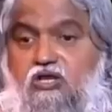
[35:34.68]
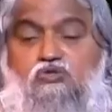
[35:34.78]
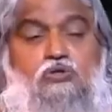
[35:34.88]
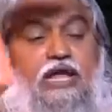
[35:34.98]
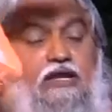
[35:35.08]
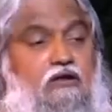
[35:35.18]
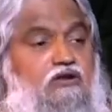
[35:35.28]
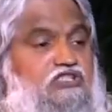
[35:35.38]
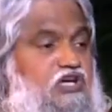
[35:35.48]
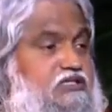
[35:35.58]
so they had
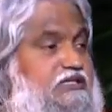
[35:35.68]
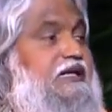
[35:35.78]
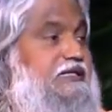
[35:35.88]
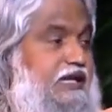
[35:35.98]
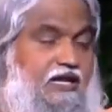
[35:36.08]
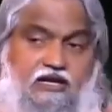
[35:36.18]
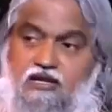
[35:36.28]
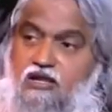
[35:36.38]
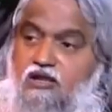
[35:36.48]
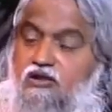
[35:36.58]
constructed a tent.
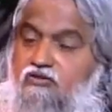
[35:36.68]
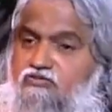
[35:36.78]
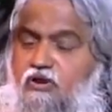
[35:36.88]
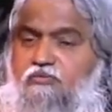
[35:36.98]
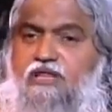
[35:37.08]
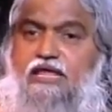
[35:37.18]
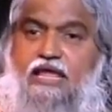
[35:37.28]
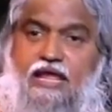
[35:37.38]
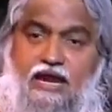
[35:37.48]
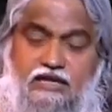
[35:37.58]
From the
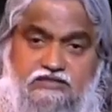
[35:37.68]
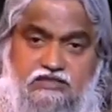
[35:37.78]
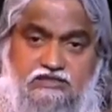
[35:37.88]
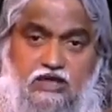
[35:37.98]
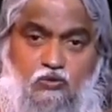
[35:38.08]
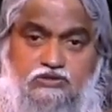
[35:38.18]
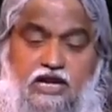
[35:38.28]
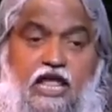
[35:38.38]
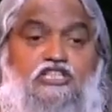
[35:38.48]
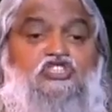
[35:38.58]
entrance outside,
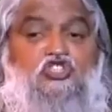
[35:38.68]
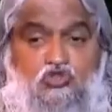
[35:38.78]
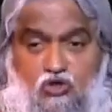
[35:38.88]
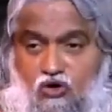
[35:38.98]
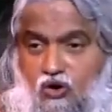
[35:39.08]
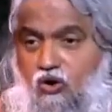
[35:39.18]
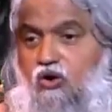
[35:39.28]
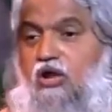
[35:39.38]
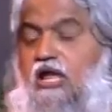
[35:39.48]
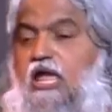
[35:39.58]
I saw
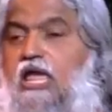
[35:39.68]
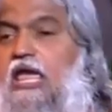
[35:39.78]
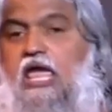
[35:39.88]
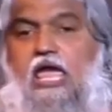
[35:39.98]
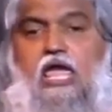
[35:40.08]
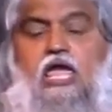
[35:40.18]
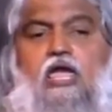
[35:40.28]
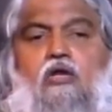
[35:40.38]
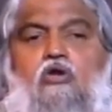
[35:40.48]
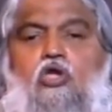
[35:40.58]

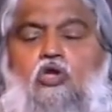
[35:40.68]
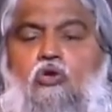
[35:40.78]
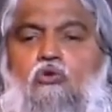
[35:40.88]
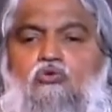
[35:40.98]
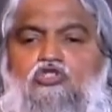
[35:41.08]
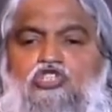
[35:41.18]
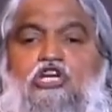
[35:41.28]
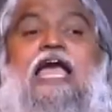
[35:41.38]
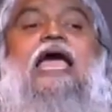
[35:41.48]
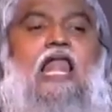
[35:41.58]
a
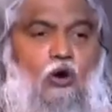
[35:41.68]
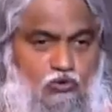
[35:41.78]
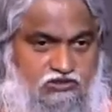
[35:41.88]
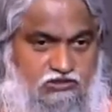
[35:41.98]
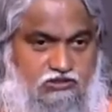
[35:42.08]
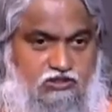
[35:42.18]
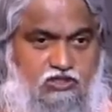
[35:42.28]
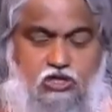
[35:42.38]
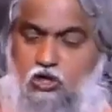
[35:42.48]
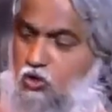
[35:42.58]
huge cloud
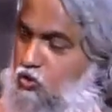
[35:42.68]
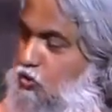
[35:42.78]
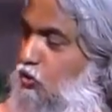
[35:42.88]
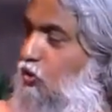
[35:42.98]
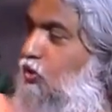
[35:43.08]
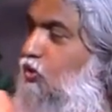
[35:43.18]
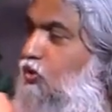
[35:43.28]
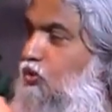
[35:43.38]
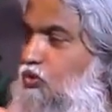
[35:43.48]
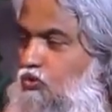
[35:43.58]

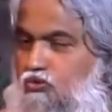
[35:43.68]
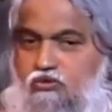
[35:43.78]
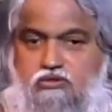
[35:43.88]
roll